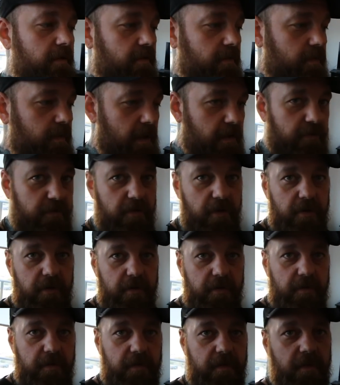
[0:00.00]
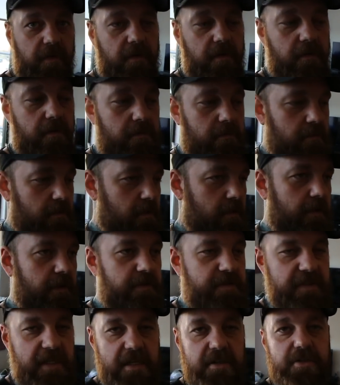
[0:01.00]
sweatshirts, well,
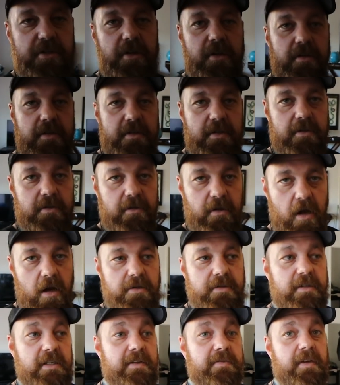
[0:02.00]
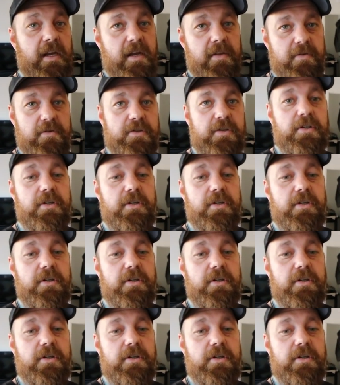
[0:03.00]
there's t-shirts, there's long sleeves, and there's